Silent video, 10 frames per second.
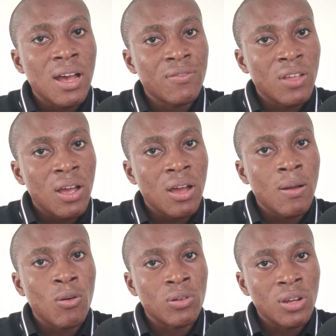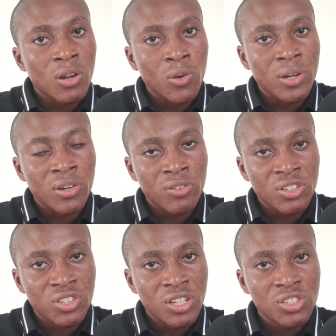after undergoing a
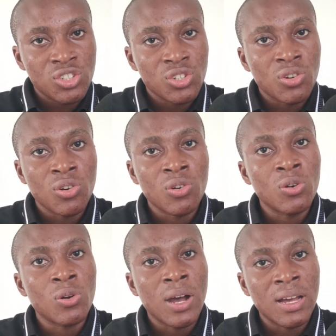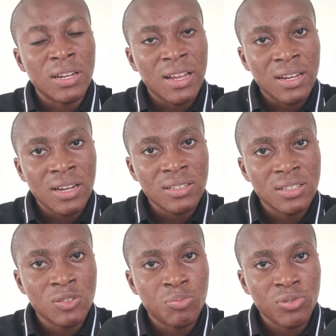research or an
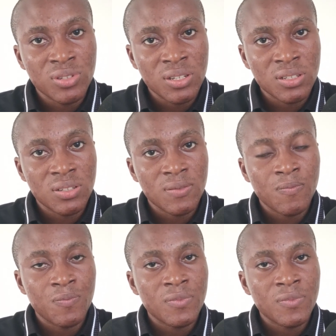analysis process.